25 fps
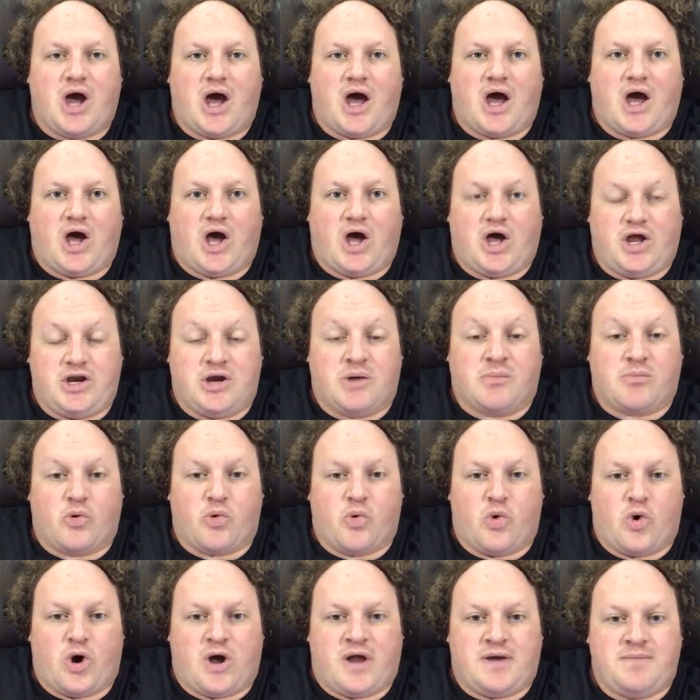Number
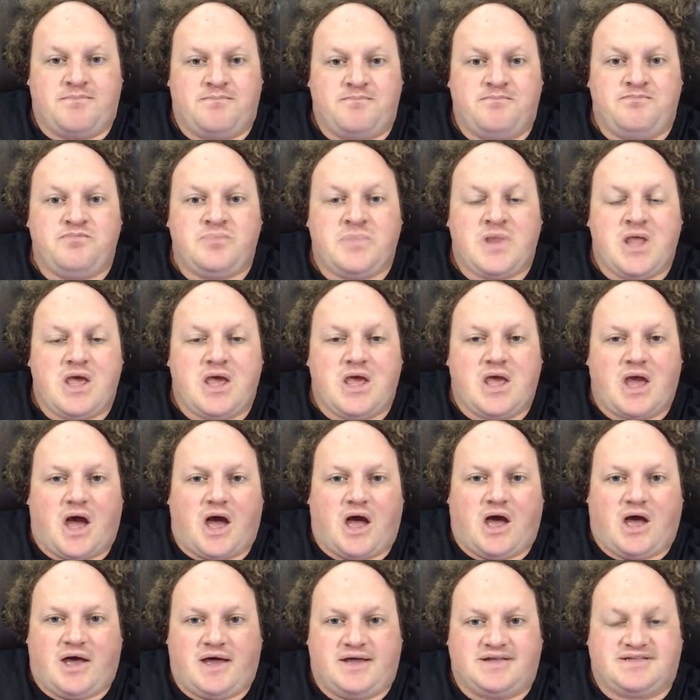one,
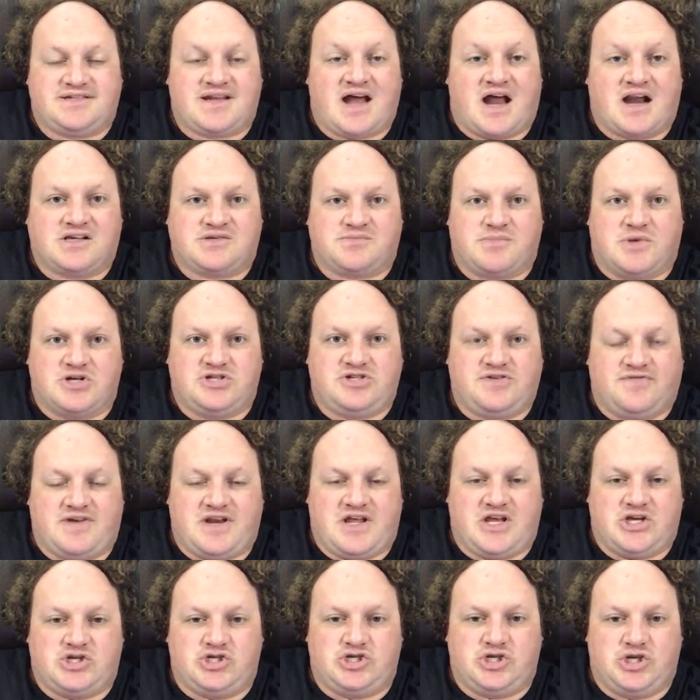it's not as much of an
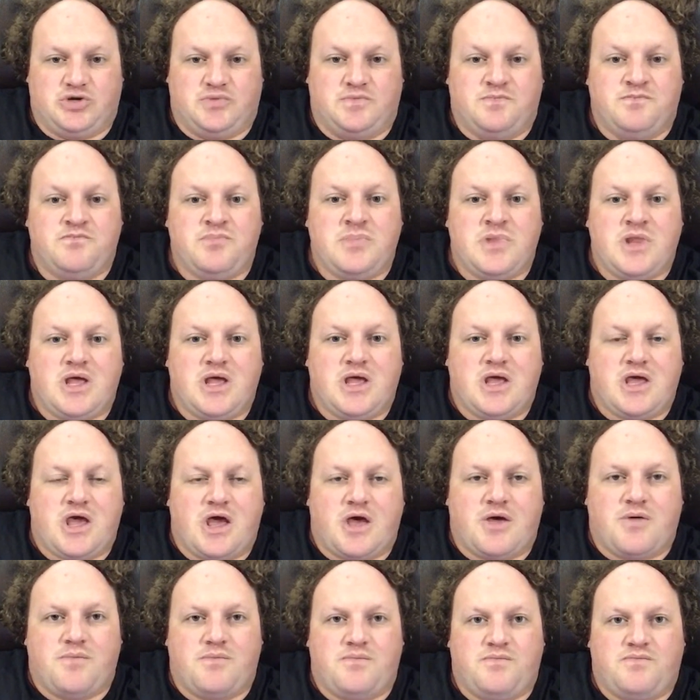issue
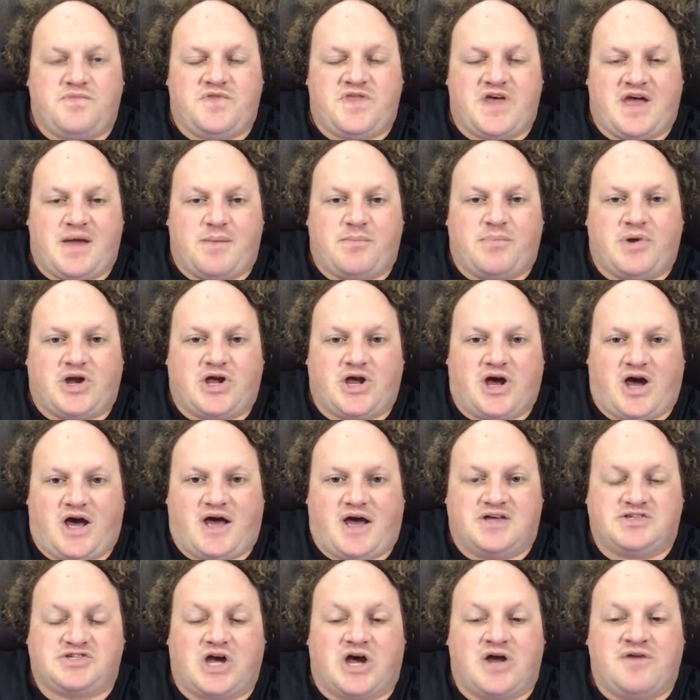
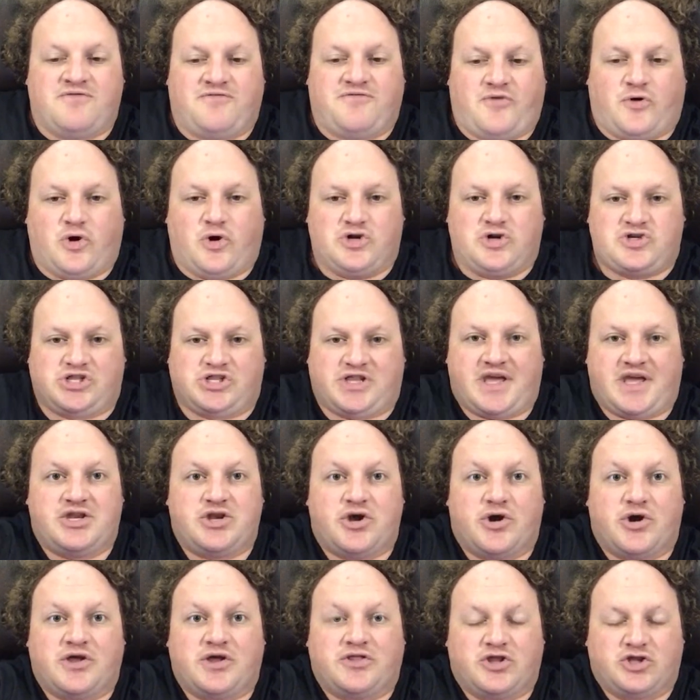because unfortunately
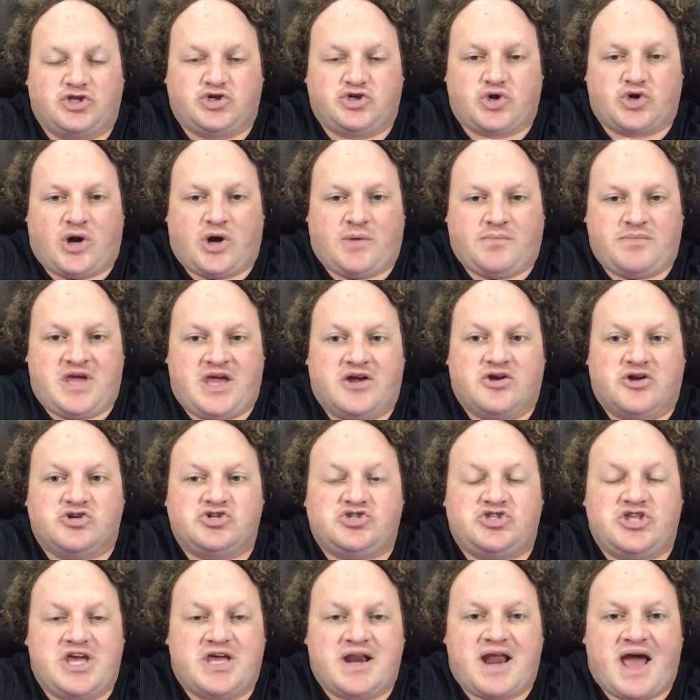during the Trump
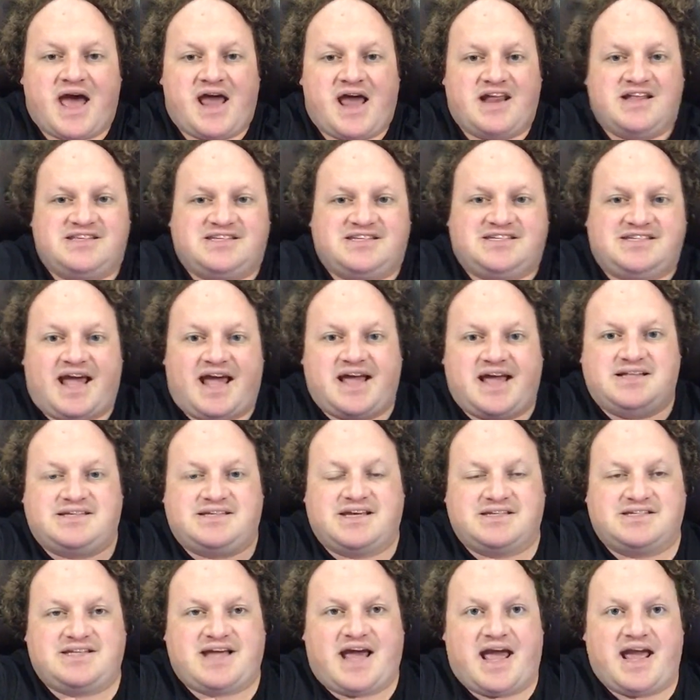years, the United
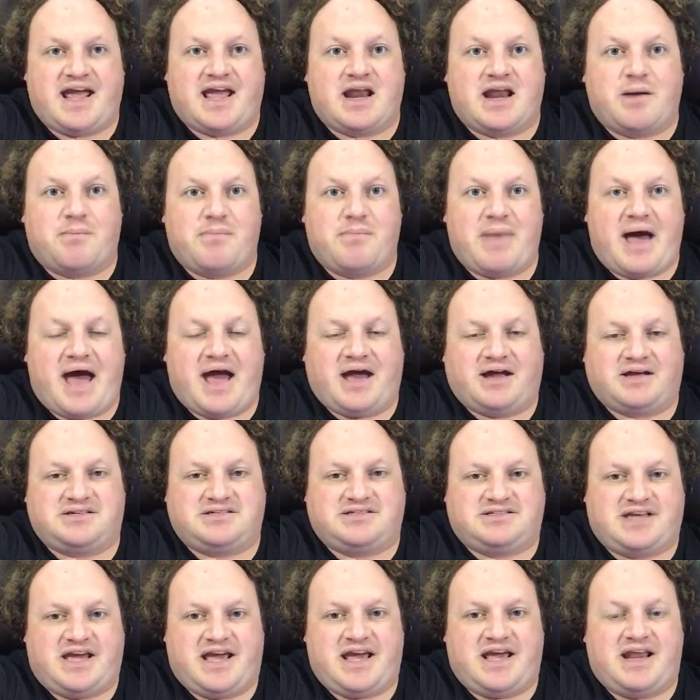States has taken a back
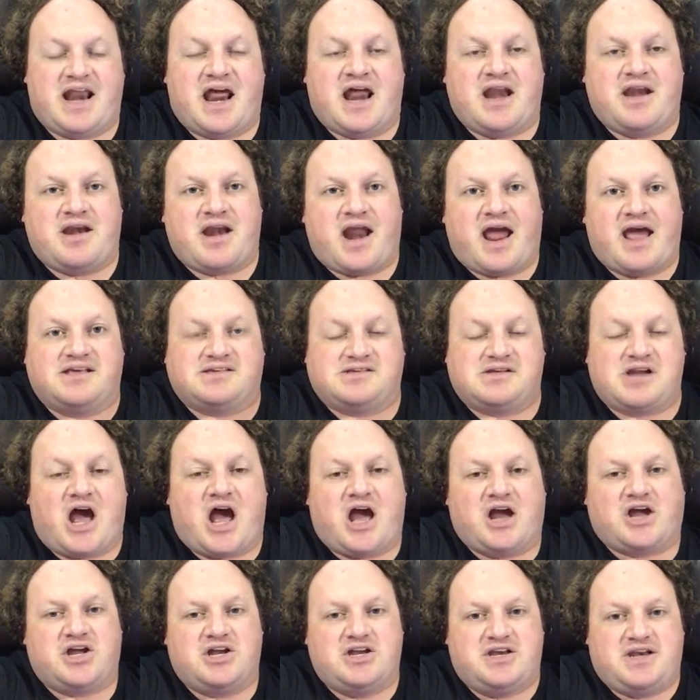seat and has
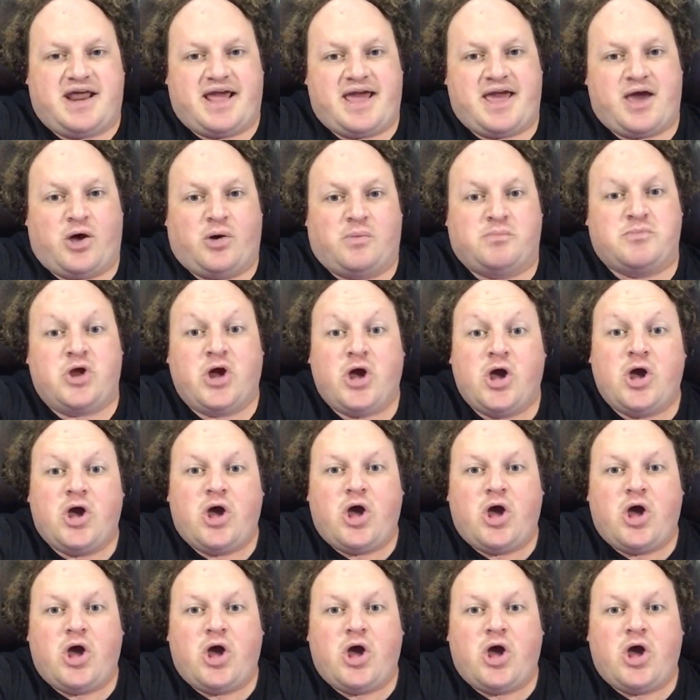not condemned